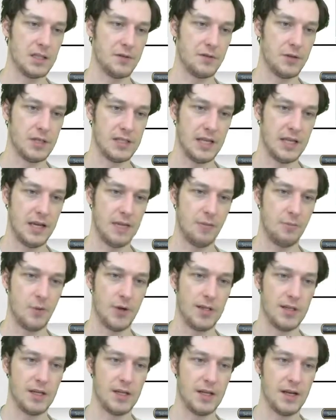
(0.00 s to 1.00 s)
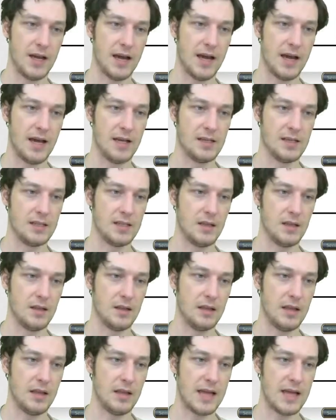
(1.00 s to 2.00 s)
for the same reason as
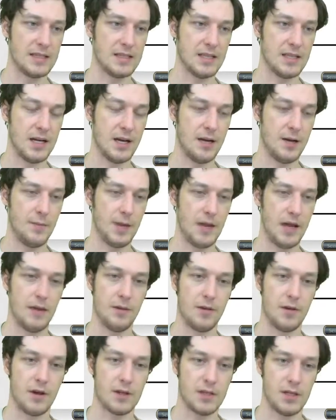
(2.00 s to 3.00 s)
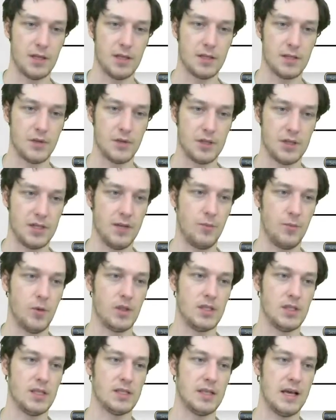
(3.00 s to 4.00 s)
last time, and Thoughtseize for the same
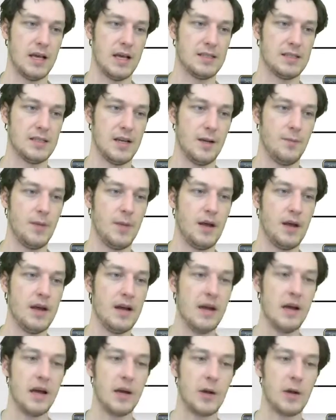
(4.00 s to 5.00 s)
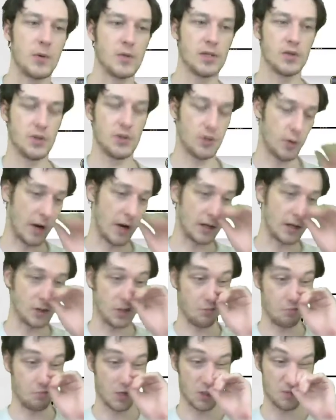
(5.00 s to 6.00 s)
reason as last time. Inquisitions are
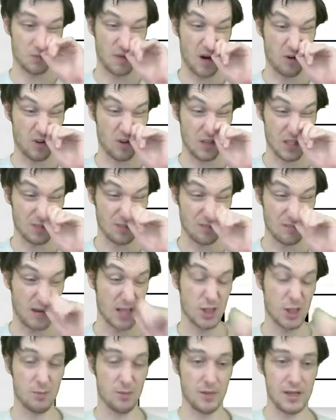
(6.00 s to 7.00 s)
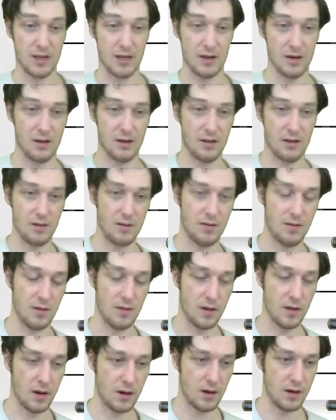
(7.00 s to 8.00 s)
actually much better in this matchup than
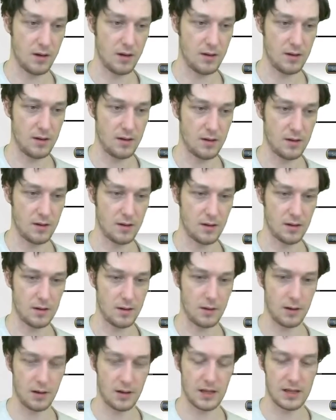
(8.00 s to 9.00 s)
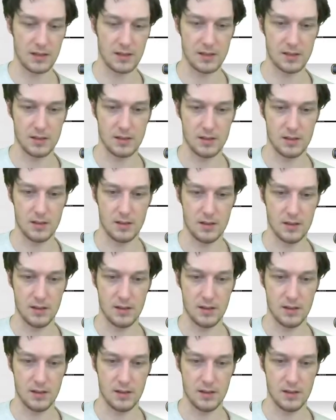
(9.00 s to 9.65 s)
against